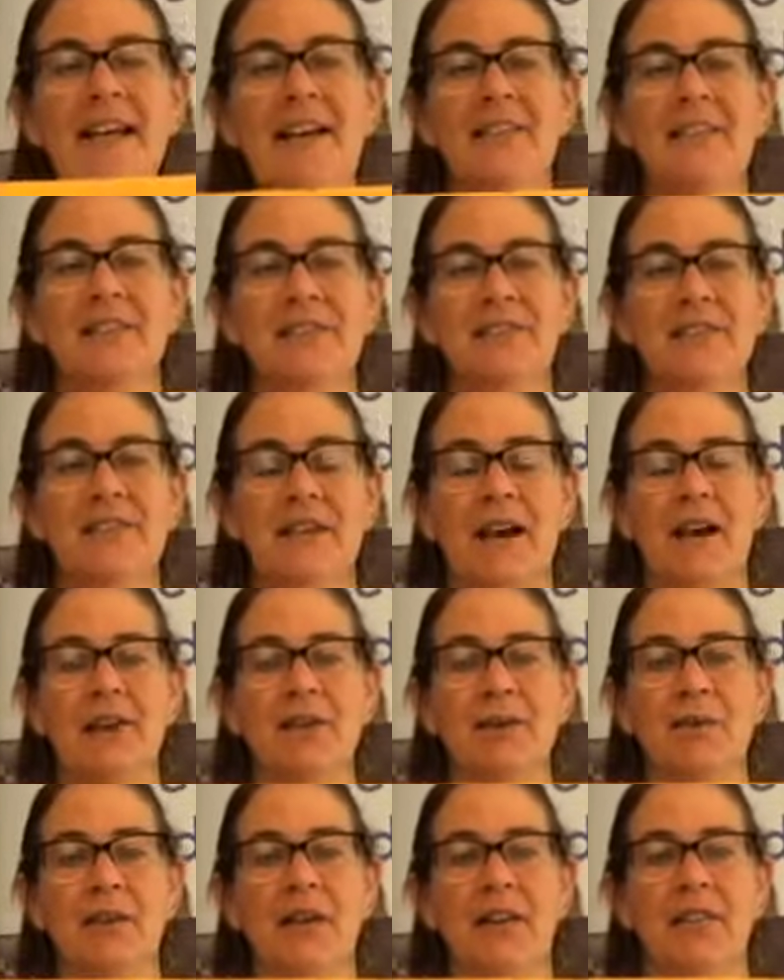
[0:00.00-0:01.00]
And this is how
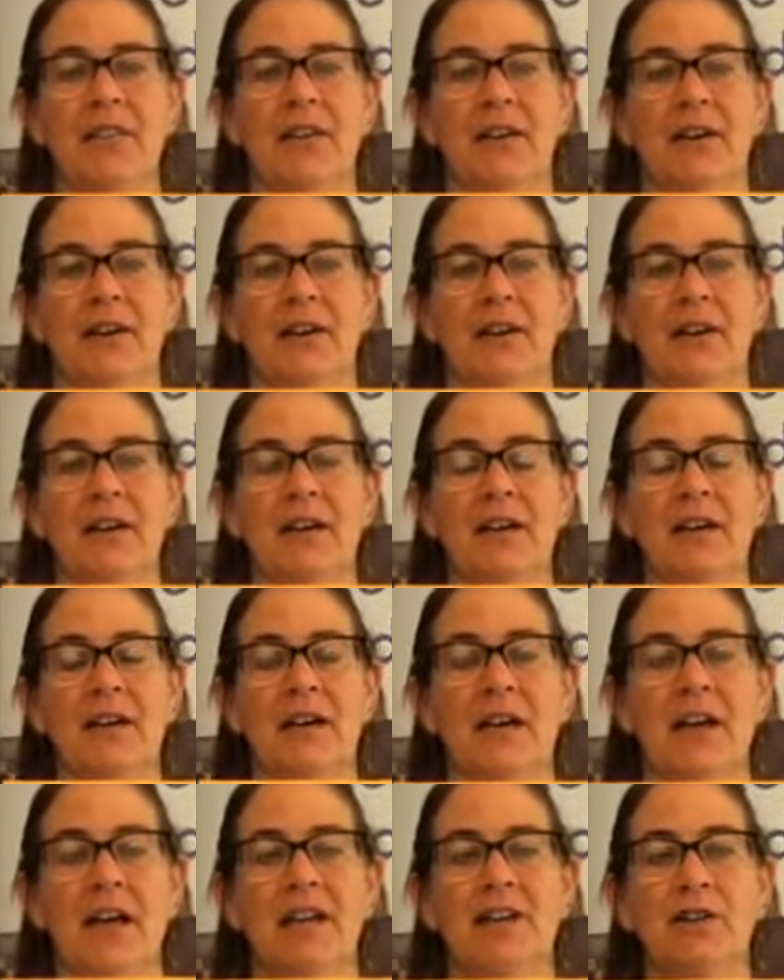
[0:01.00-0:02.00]
you get there.
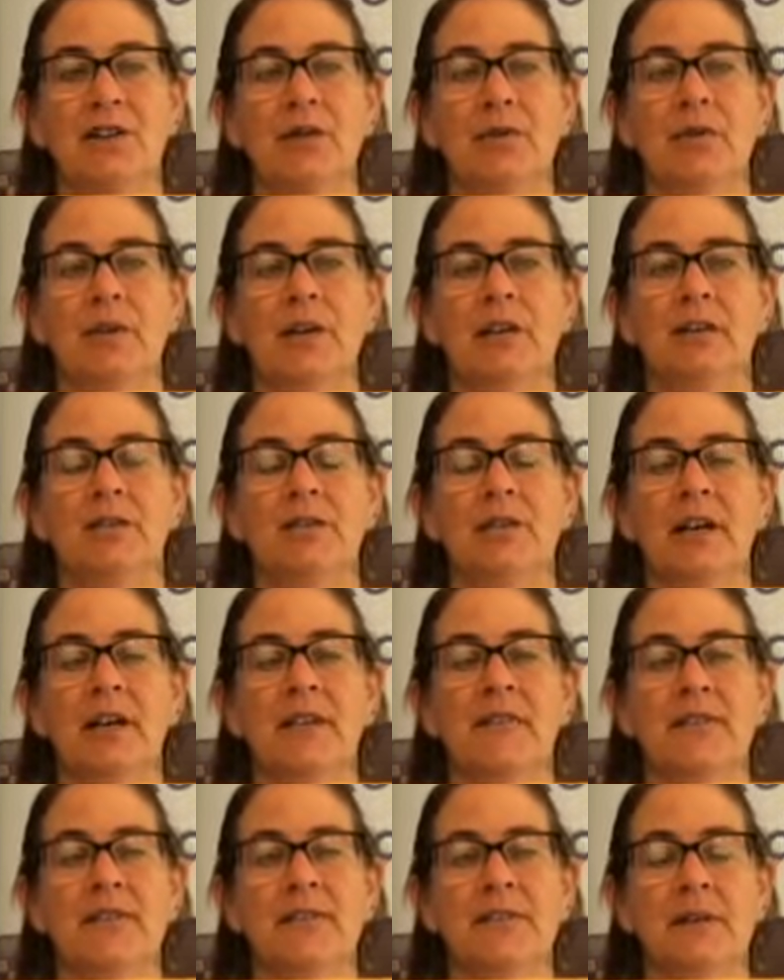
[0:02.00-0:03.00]
And you can look
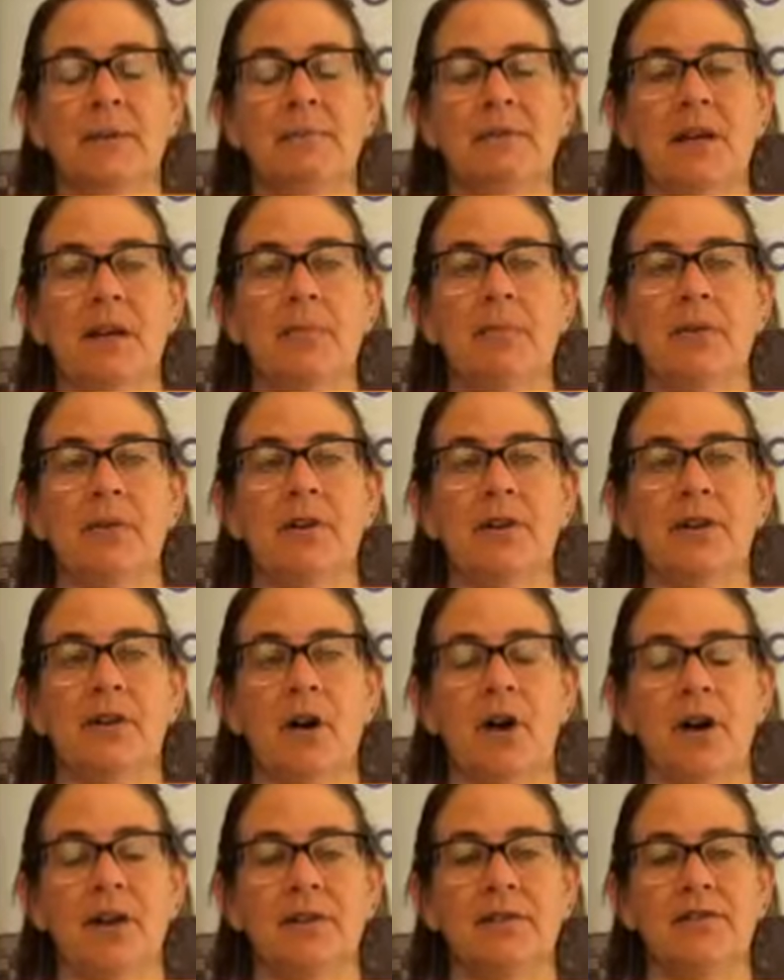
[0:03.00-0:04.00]
at the September and
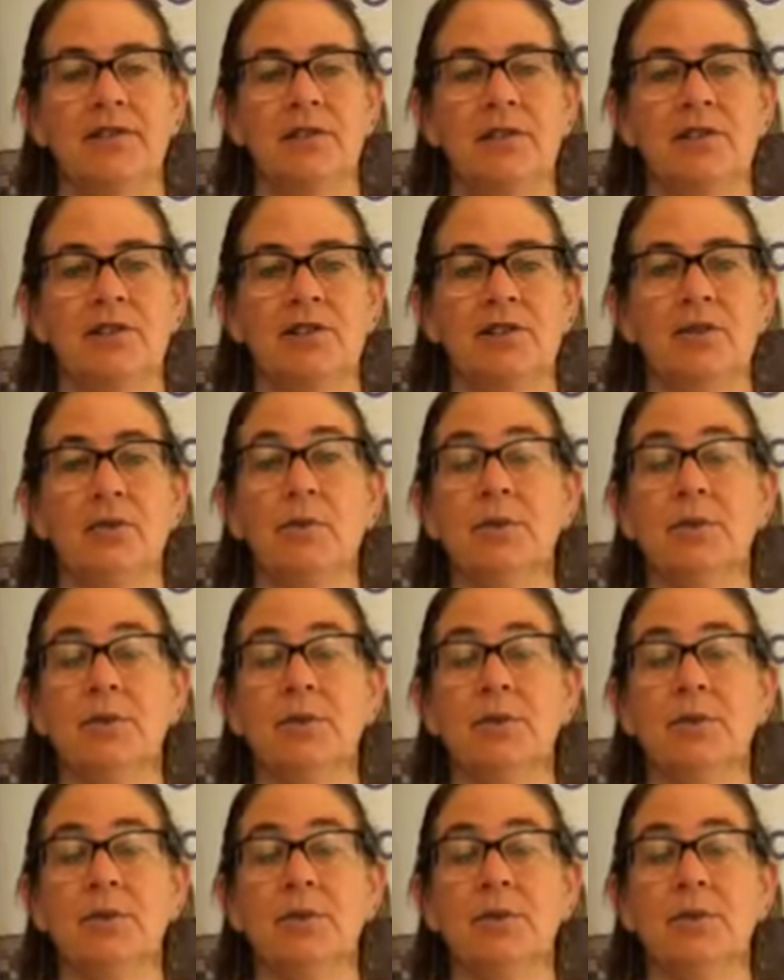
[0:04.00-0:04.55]
August issue,